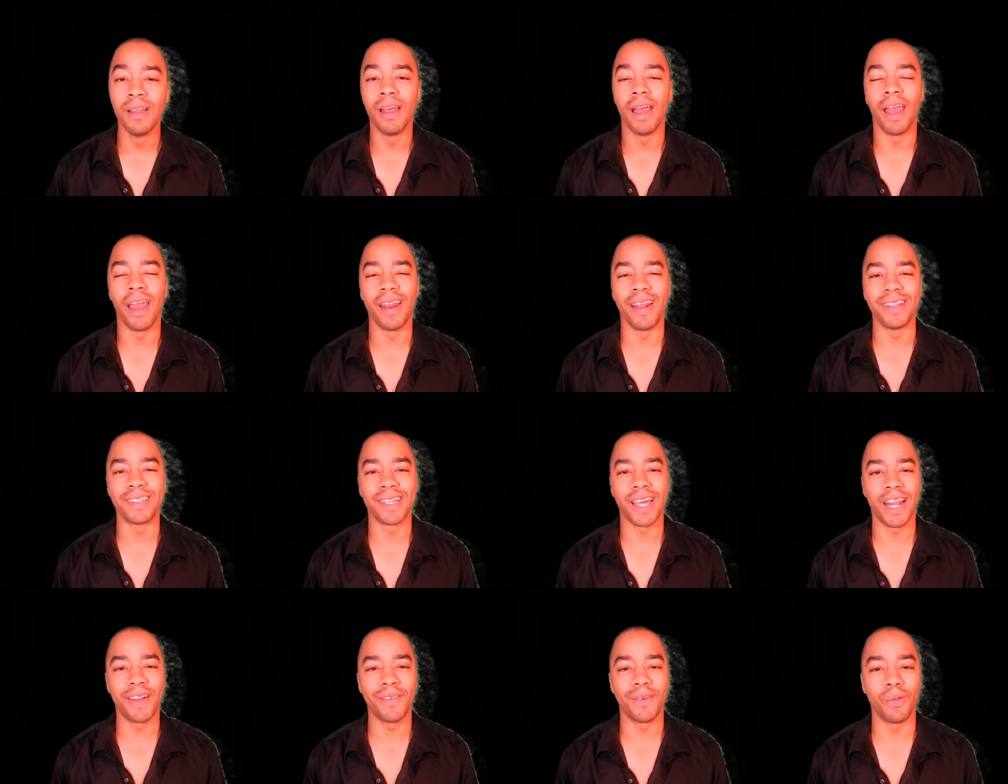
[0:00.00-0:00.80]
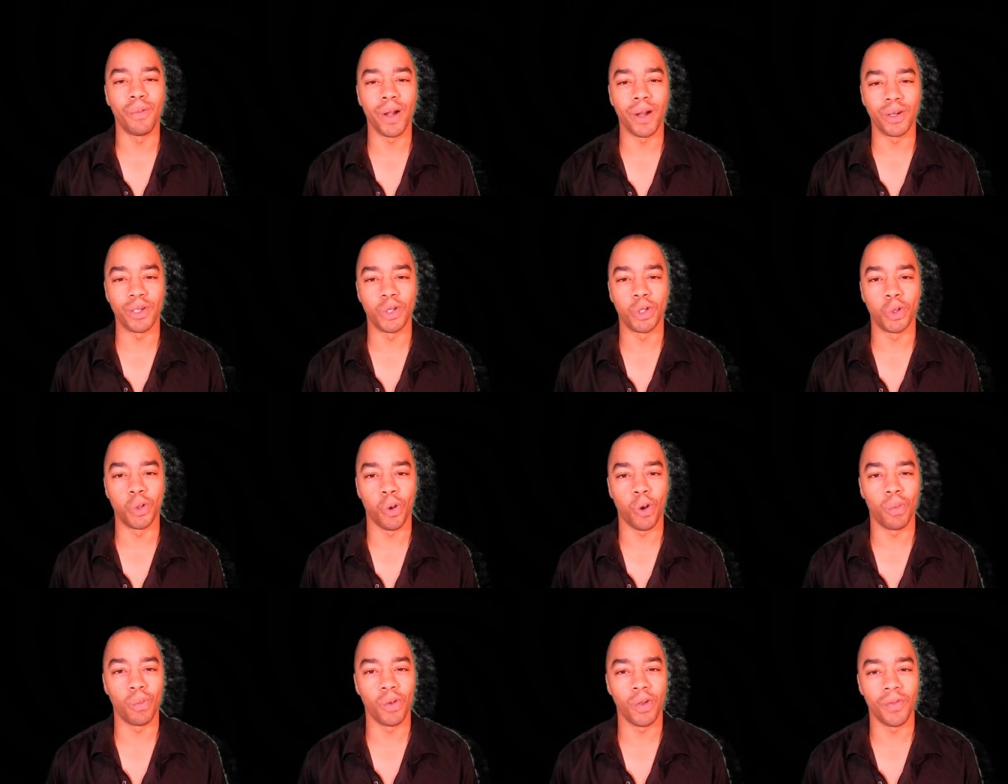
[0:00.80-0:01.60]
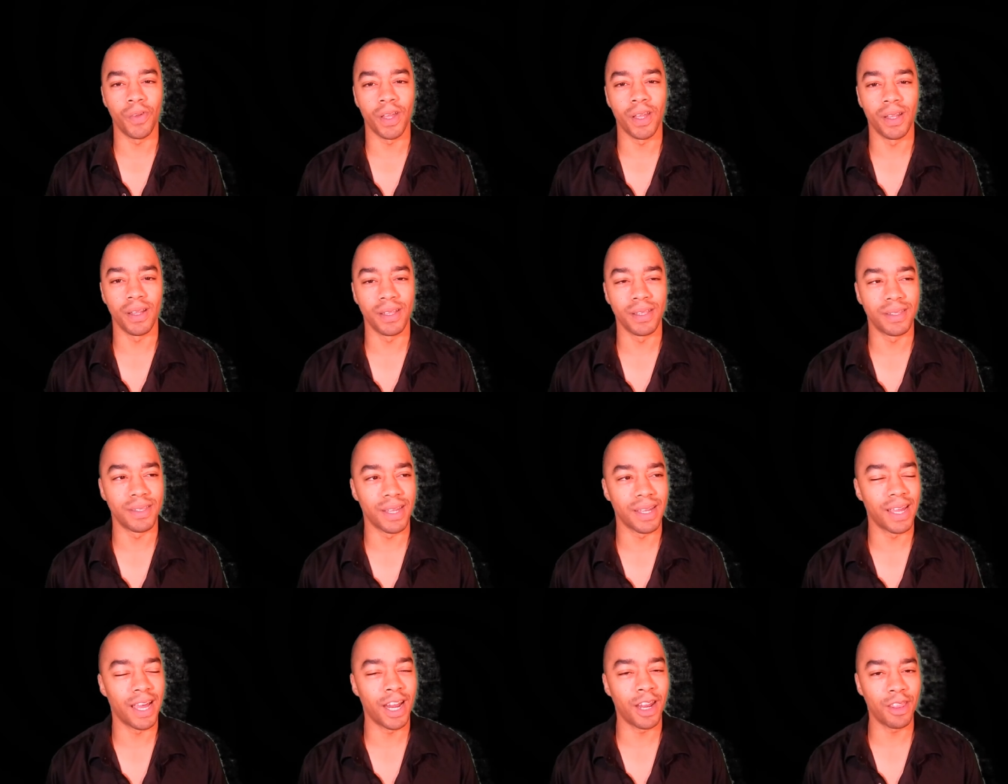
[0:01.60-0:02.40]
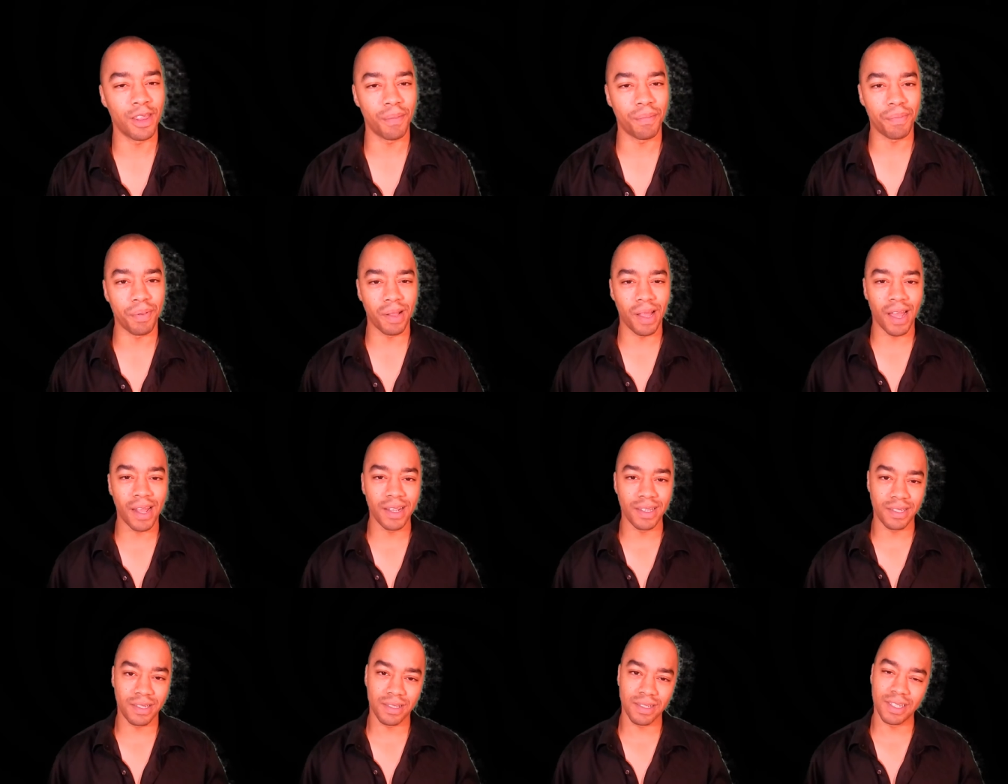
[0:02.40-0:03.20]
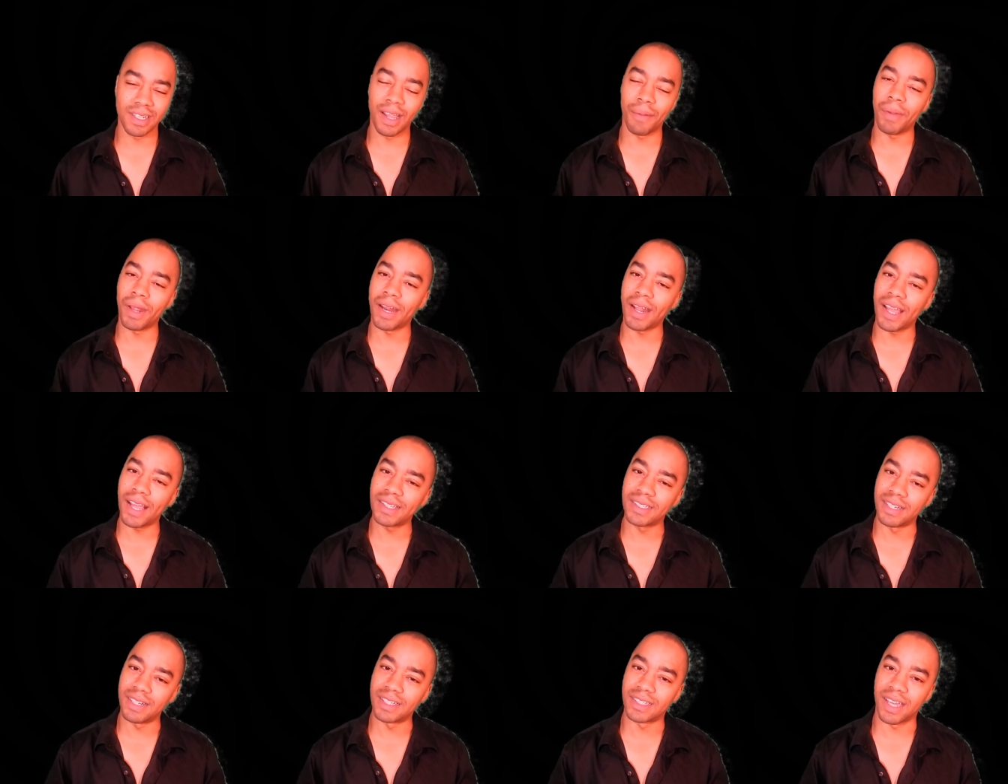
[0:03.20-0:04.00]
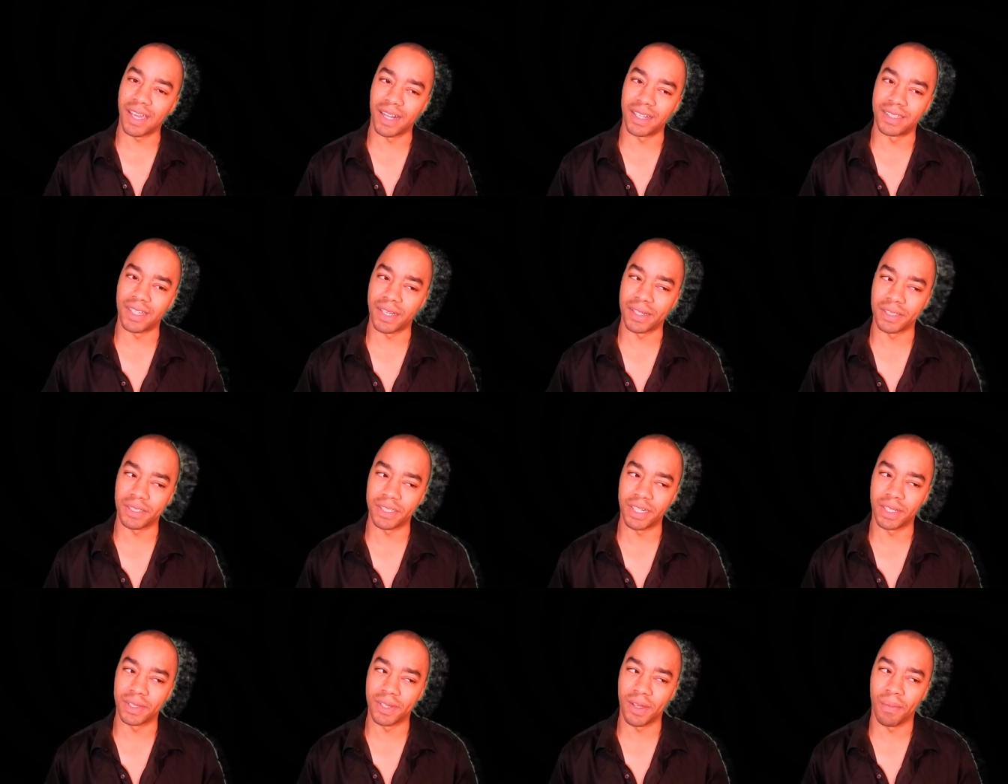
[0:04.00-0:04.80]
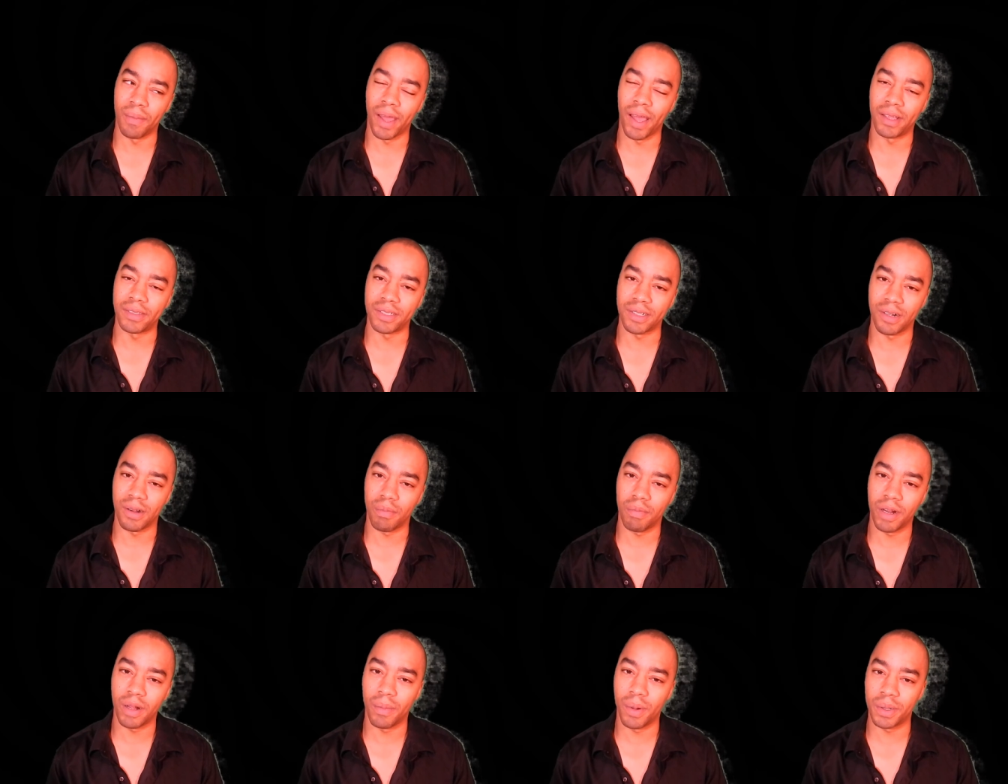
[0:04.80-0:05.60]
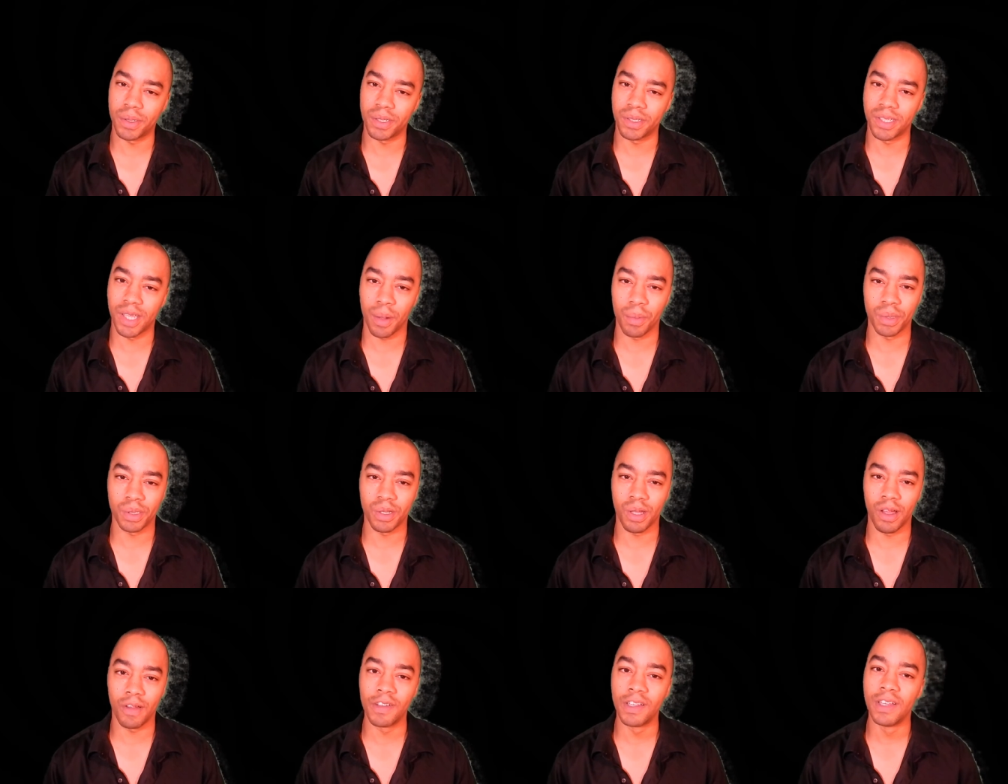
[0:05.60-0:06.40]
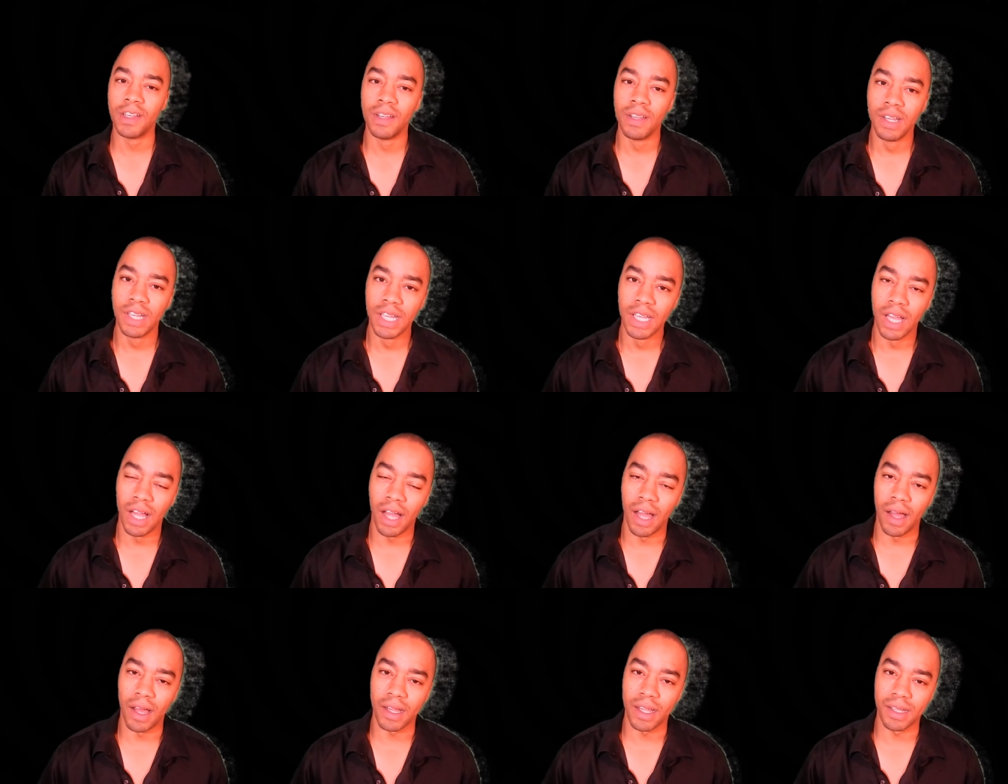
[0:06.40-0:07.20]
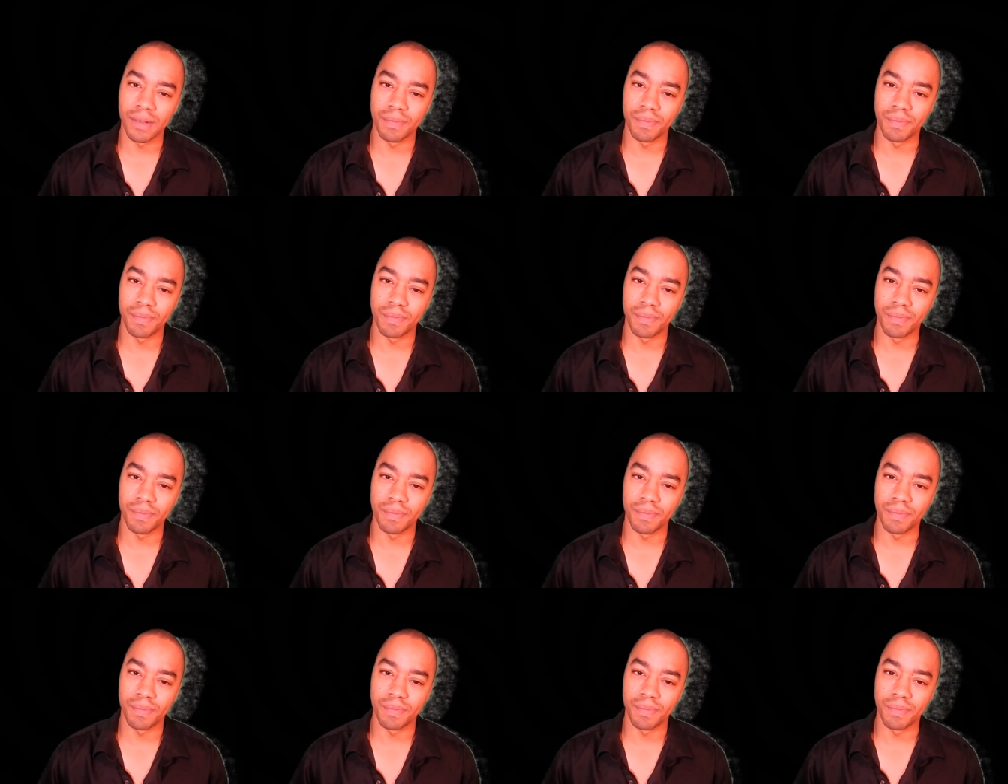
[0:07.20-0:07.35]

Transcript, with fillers: And it's kind of a weird short movie. It's like kind of the plot is, I mean, I guess it is kind of Texas Chainsaw Massacre, pretty much the same stuff uh,